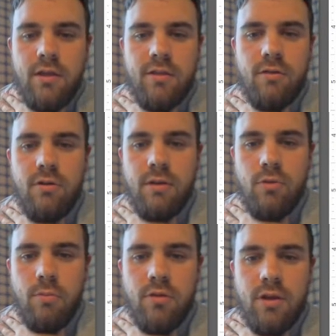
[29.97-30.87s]

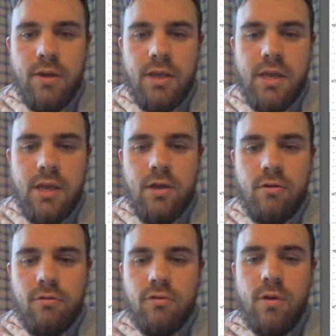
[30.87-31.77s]
sodium represented by
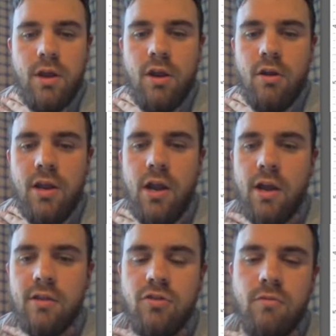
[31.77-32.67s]
yellow square, and
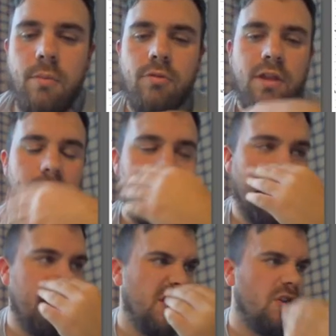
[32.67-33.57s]
oxygen represented
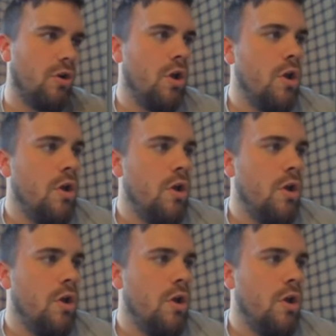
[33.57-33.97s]
by a bigger